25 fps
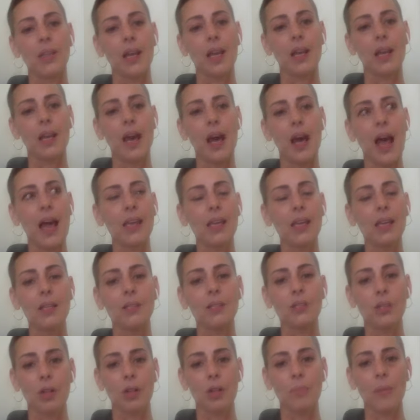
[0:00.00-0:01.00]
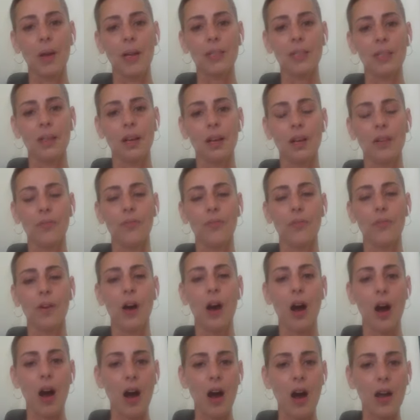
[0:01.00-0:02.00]
And I can turn myself
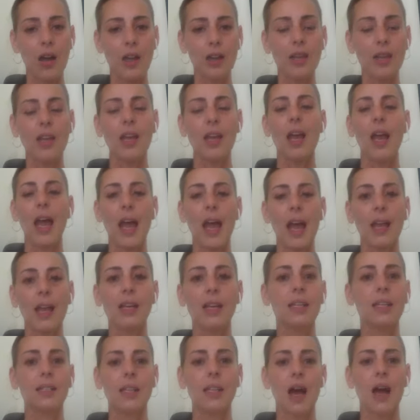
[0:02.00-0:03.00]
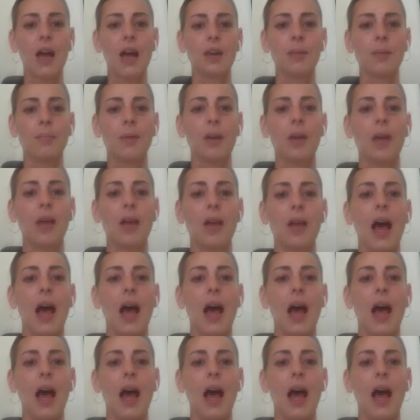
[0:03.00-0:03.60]
on anytime.